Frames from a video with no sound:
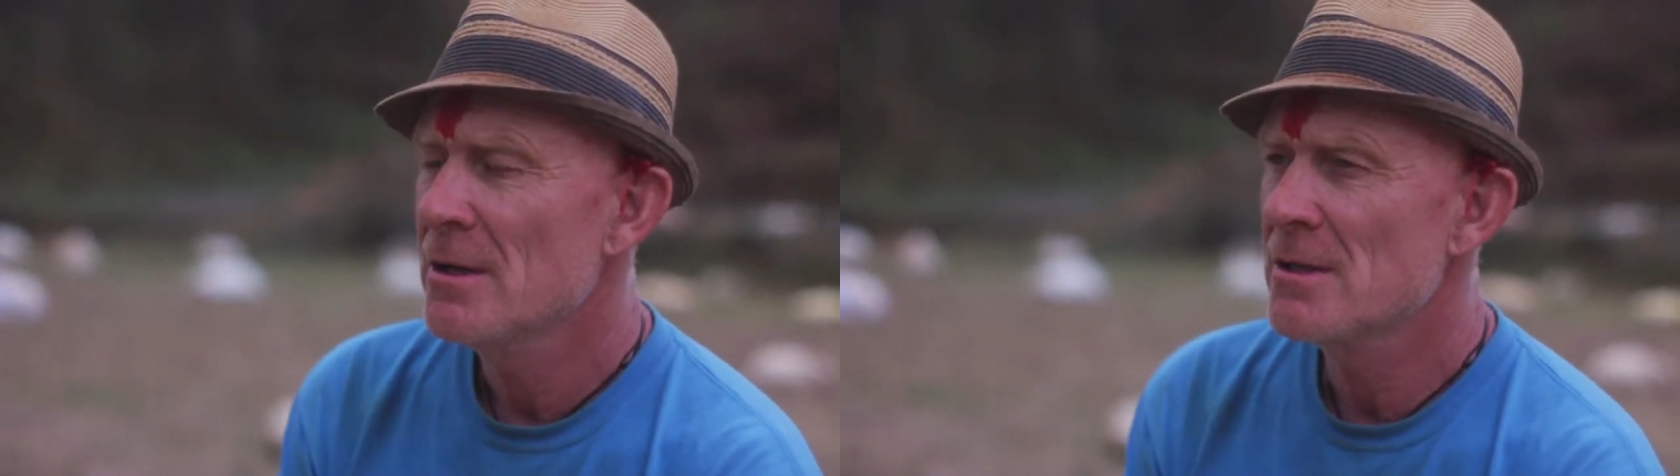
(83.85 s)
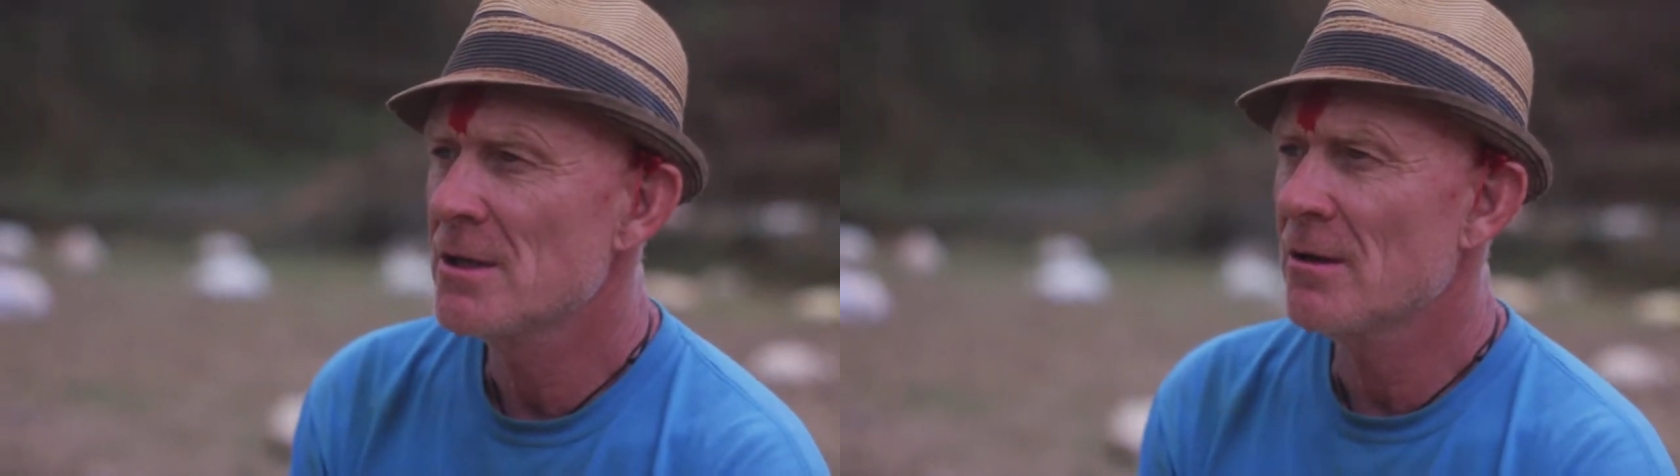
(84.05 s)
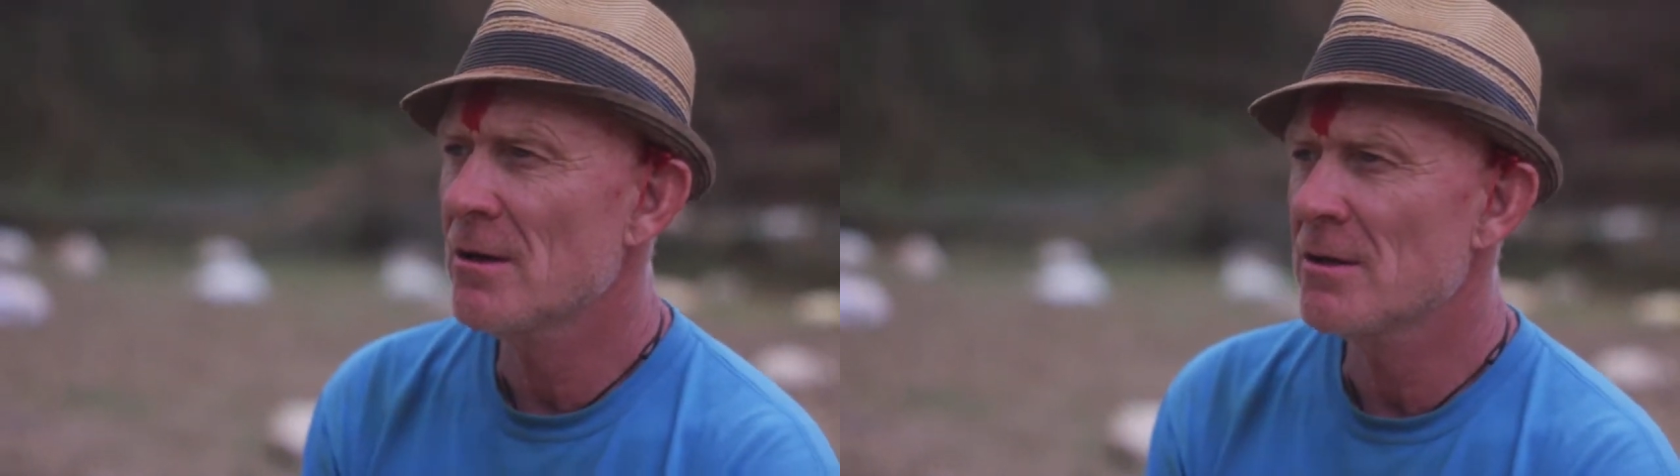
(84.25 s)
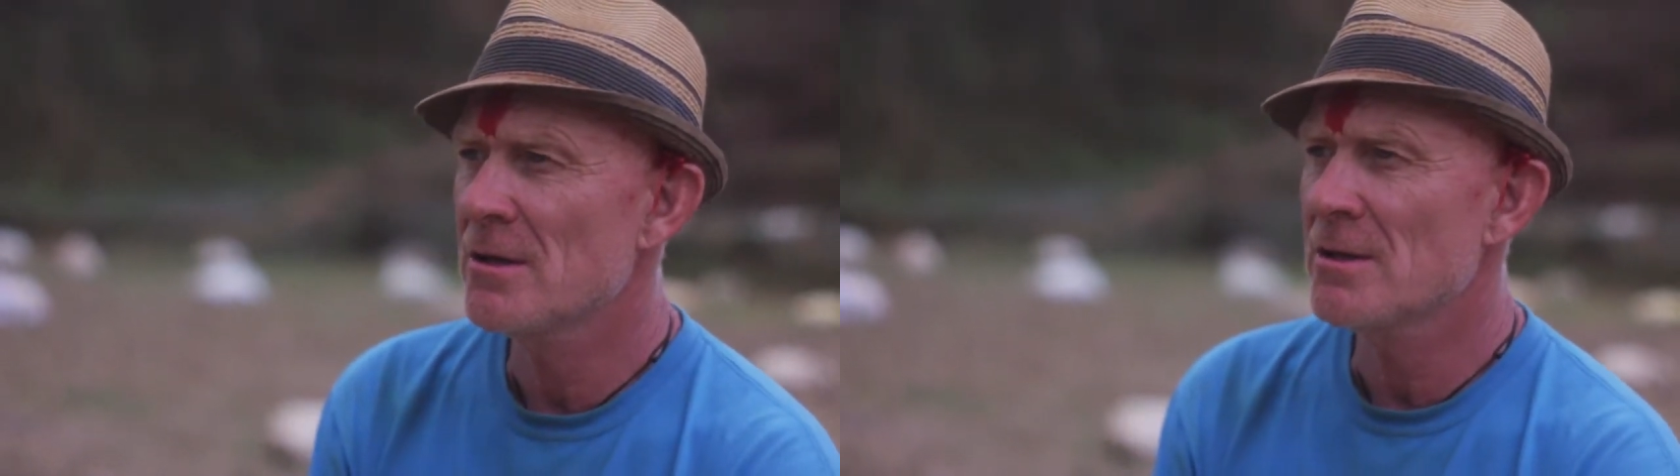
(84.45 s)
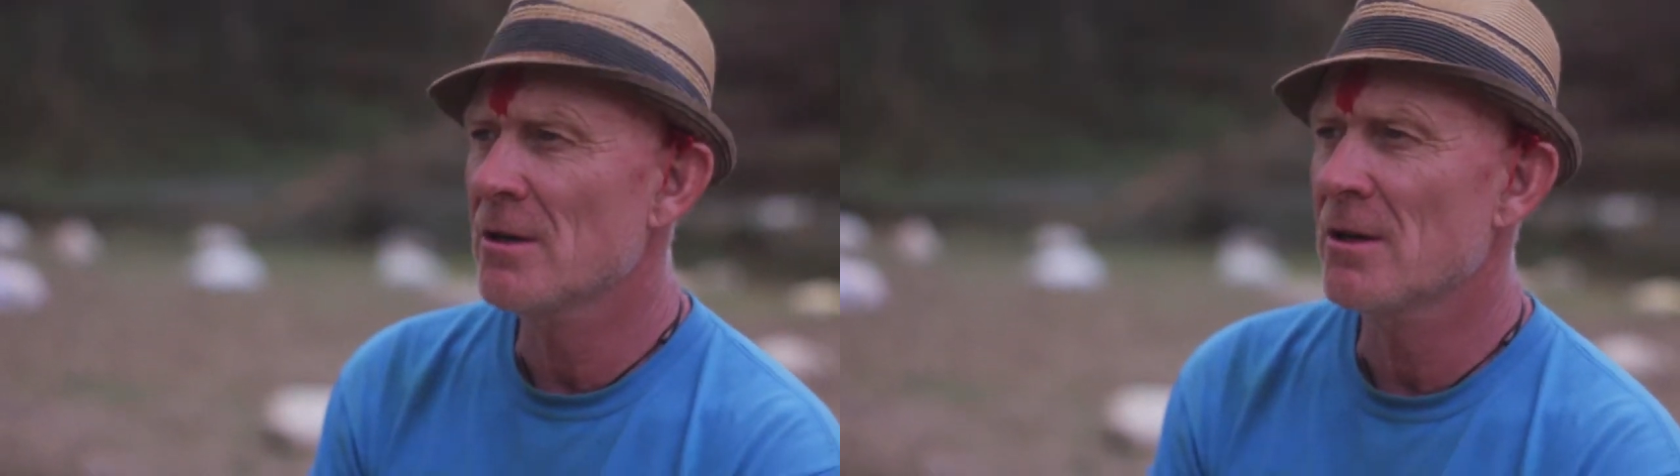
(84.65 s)
so I
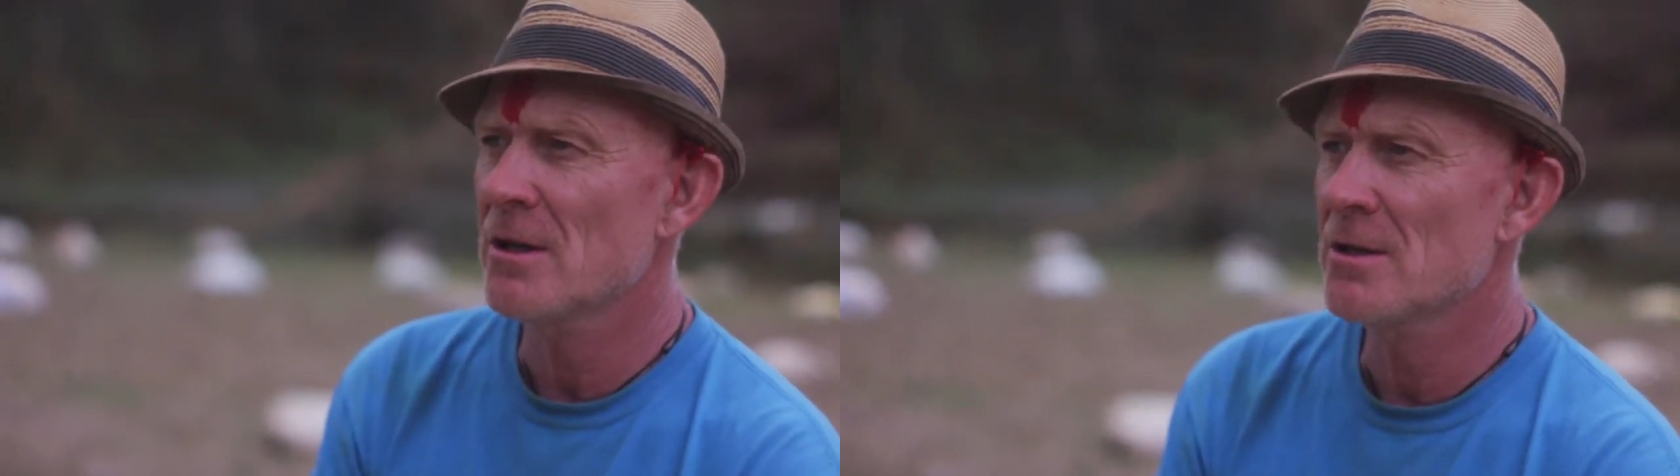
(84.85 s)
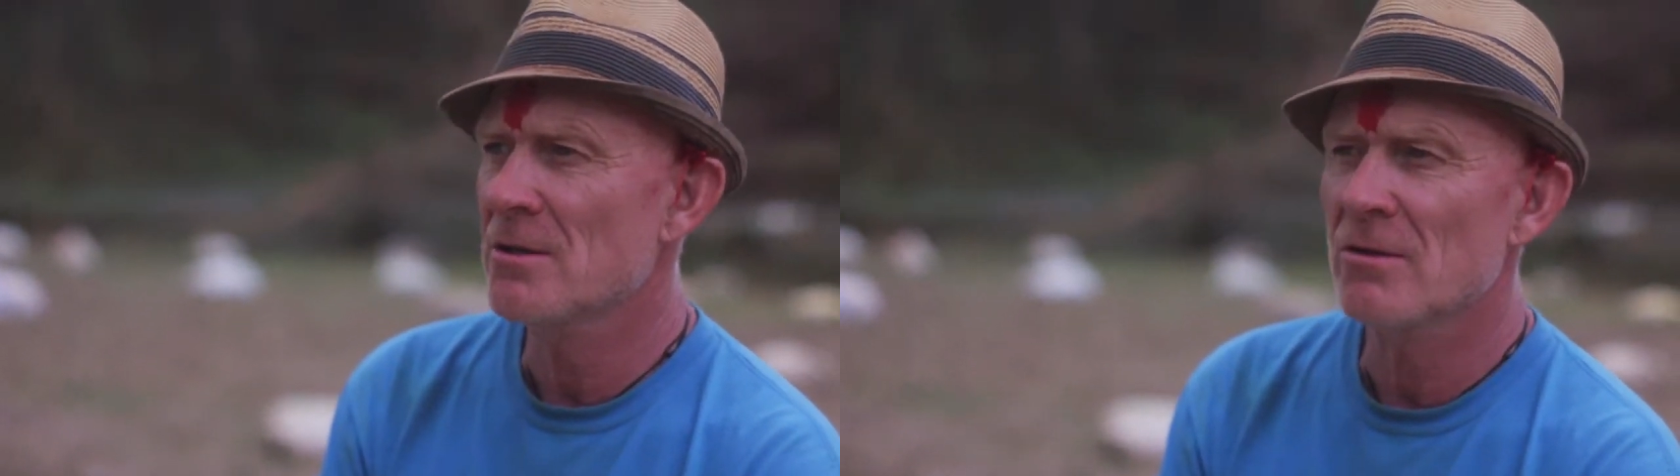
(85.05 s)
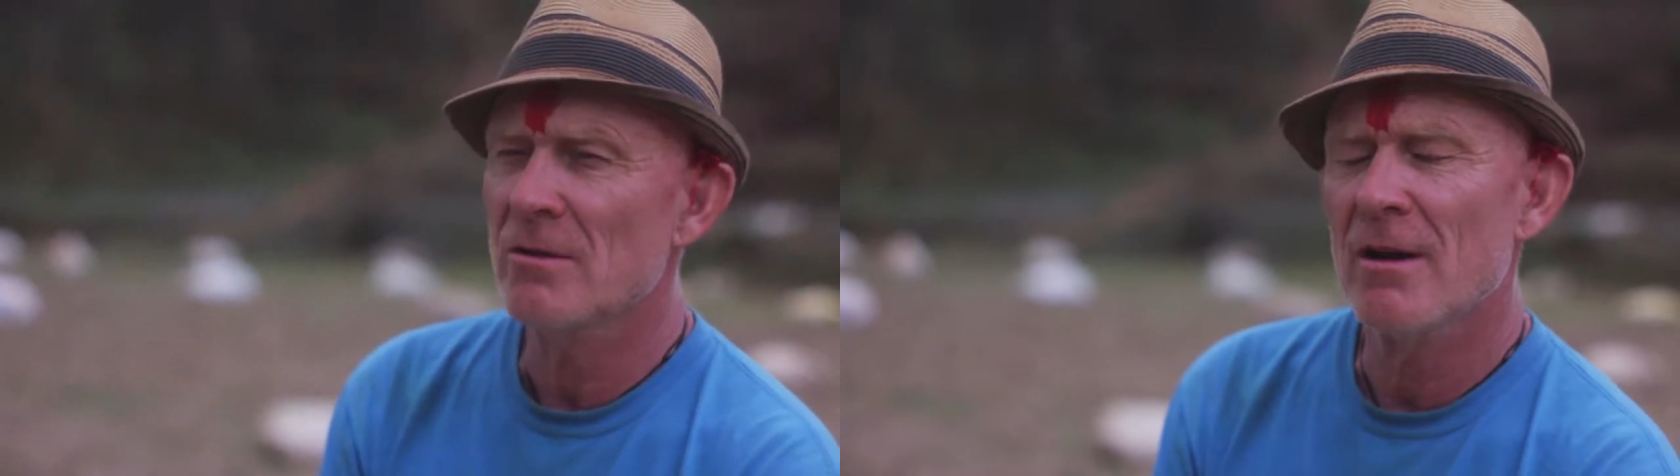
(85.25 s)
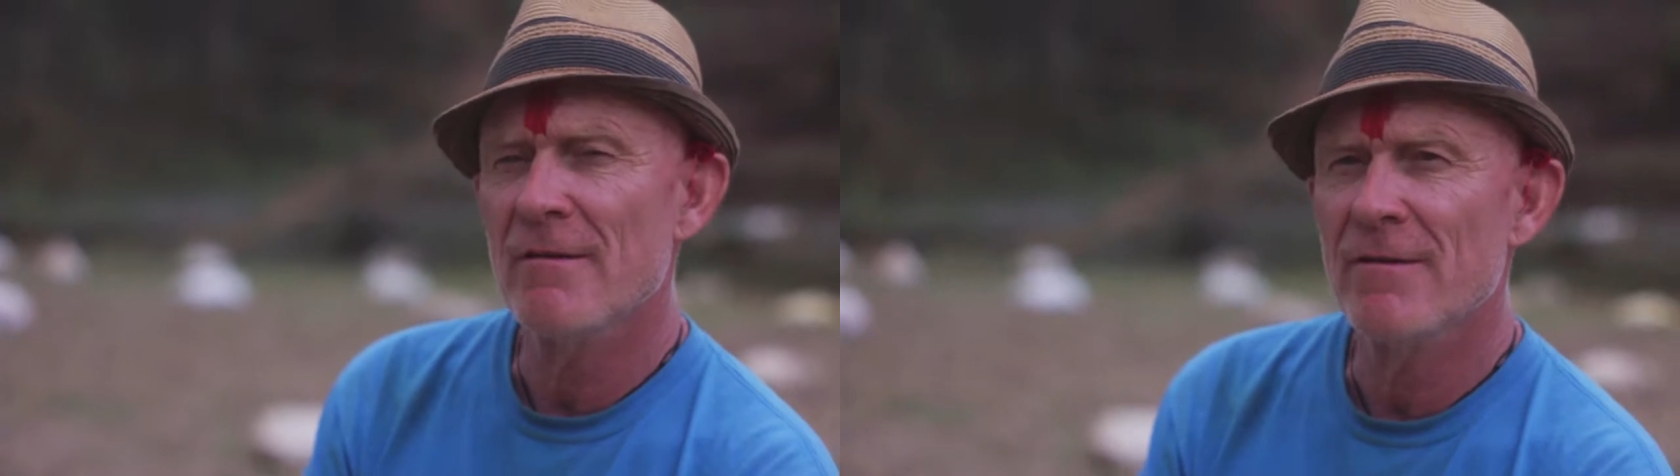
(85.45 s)
decided to sort of like